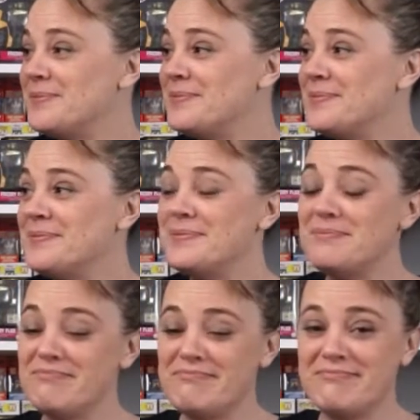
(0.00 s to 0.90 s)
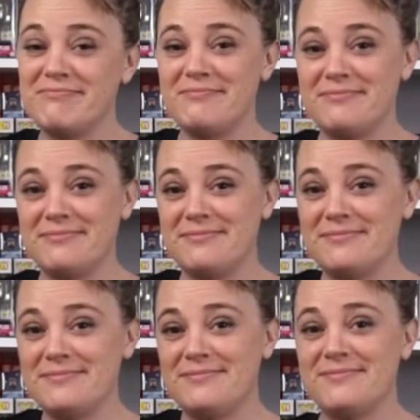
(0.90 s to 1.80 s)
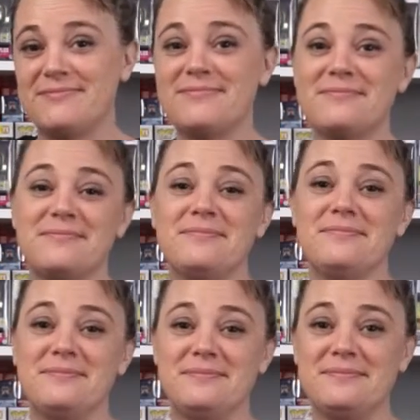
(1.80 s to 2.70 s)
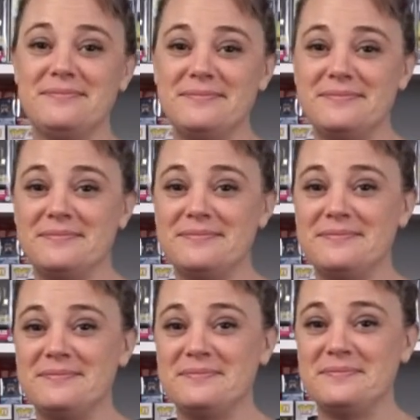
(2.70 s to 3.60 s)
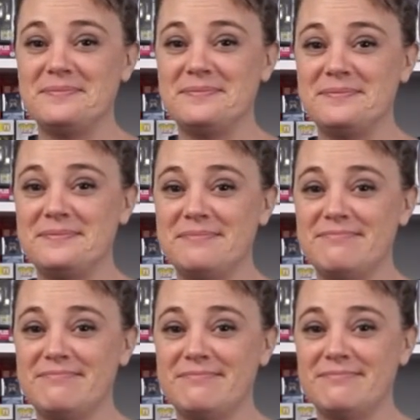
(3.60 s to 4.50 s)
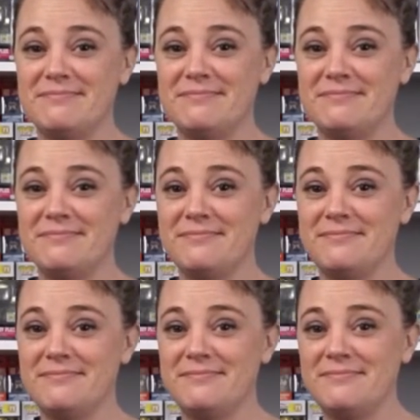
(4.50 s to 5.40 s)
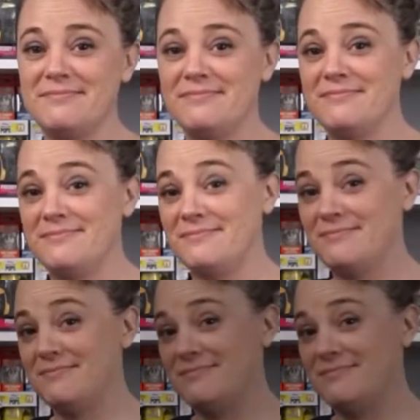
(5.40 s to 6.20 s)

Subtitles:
(not speaking)